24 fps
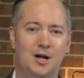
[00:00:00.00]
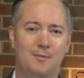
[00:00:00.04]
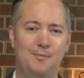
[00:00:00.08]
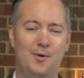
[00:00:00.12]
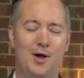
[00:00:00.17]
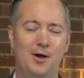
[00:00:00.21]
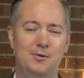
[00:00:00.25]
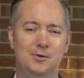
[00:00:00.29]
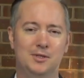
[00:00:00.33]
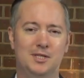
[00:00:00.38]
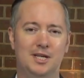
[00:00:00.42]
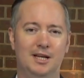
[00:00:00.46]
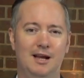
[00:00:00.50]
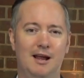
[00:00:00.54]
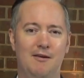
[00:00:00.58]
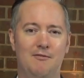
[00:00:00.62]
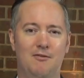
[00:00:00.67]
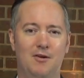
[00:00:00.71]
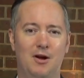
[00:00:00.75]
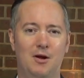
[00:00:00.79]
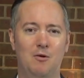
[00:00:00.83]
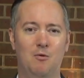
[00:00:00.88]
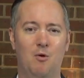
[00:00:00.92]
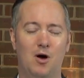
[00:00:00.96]
I was
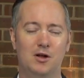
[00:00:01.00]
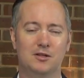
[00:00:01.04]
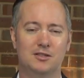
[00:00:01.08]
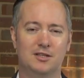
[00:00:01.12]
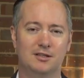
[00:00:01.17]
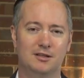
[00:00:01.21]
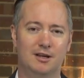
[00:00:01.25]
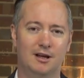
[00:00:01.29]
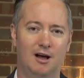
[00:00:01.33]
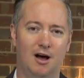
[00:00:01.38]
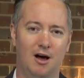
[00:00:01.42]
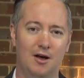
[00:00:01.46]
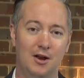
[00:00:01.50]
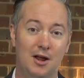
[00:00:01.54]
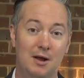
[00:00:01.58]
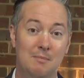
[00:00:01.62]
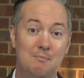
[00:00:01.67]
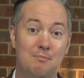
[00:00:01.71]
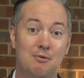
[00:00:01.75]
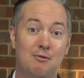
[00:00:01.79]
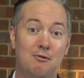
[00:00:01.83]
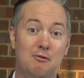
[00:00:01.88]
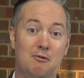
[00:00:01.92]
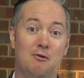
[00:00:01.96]
delivering was on
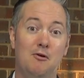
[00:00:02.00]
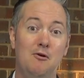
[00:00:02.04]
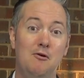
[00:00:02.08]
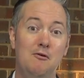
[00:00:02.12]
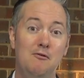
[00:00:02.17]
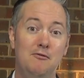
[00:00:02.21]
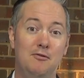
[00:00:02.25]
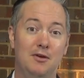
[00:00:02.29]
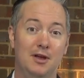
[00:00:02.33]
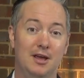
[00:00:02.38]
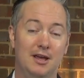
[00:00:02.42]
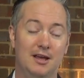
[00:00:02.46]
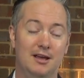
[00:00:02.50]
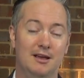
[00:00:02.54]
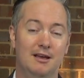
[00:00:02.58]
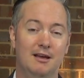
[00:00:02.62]
improving